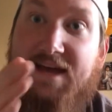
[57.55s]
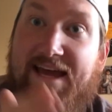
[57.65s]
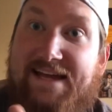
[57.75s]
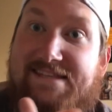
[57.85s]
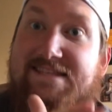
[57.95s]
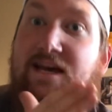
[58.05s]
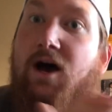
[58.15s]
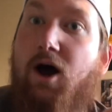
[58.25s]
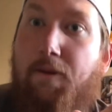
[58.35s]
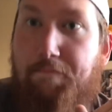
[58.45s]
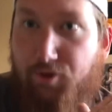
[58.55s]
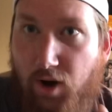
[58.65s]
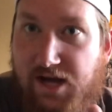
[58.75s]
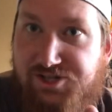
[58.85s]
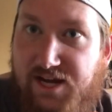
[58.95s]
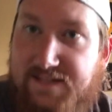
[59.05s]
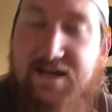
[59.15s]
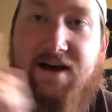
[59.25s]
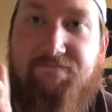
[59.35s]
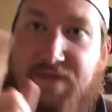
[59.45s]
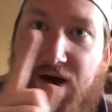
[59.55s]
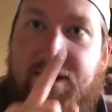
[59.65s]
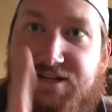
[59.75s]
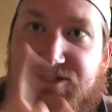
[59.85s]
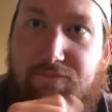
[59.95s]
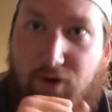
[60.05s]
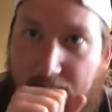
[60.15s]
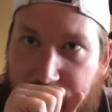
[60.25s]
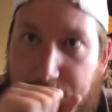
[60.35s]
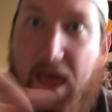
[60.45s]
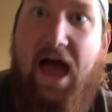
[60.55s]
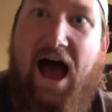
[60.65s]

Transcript: It's a project. Now, here's the problem.